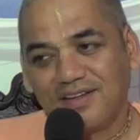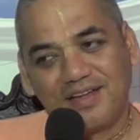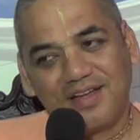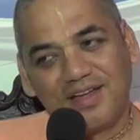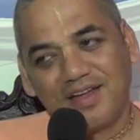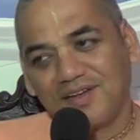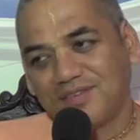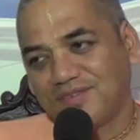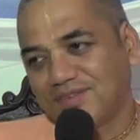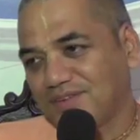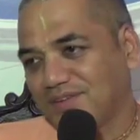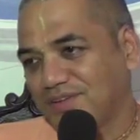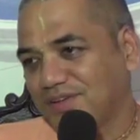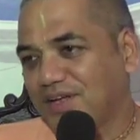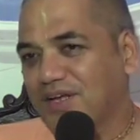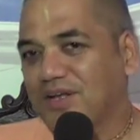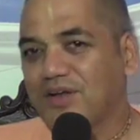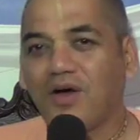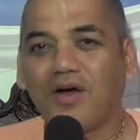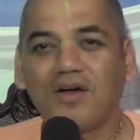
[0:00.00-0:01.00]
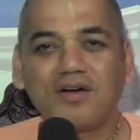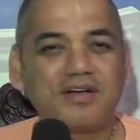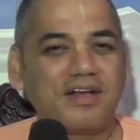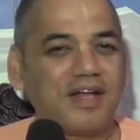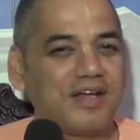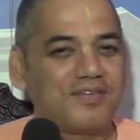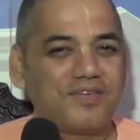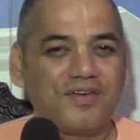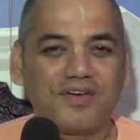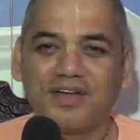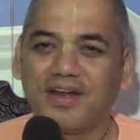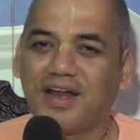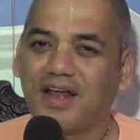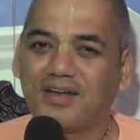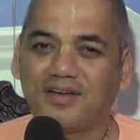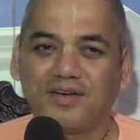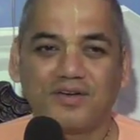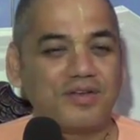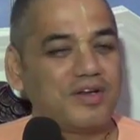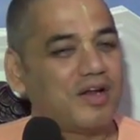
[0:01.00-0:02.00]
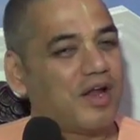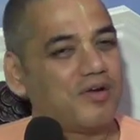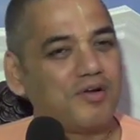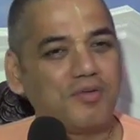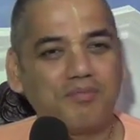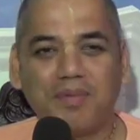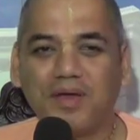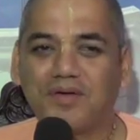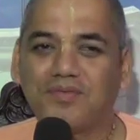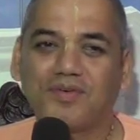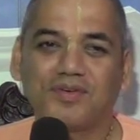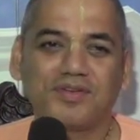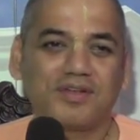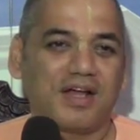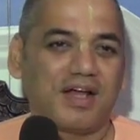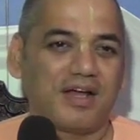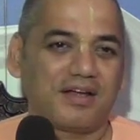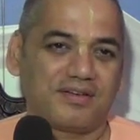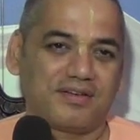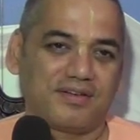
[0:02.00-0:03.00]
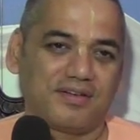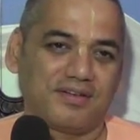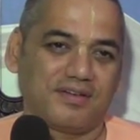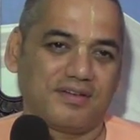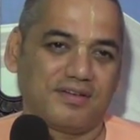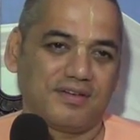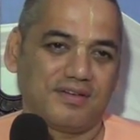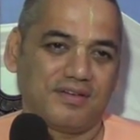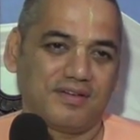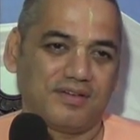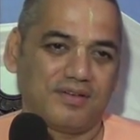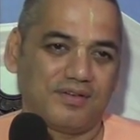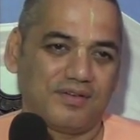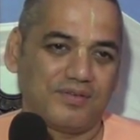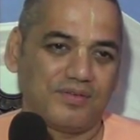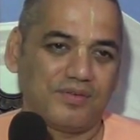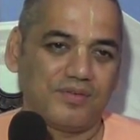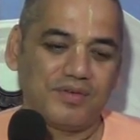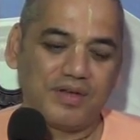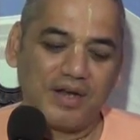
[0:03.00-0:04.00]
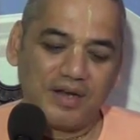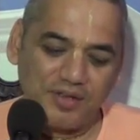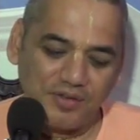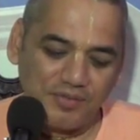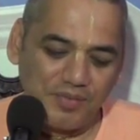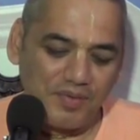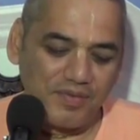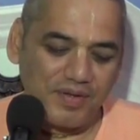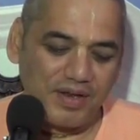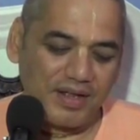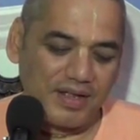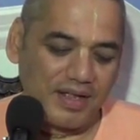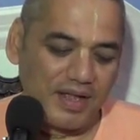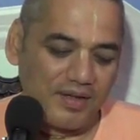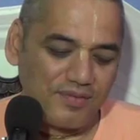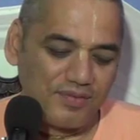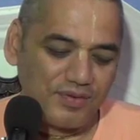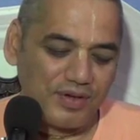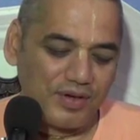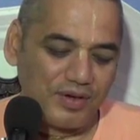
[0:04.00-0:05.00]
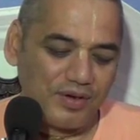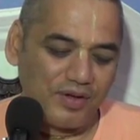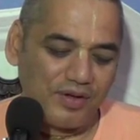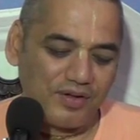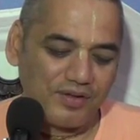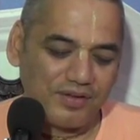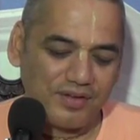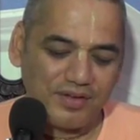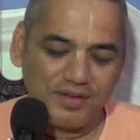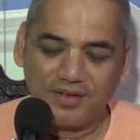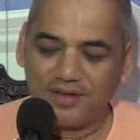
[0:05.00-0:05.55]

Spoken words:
careful. You cannot take for granted. You'll have to pay for the act. So let us be very careful in our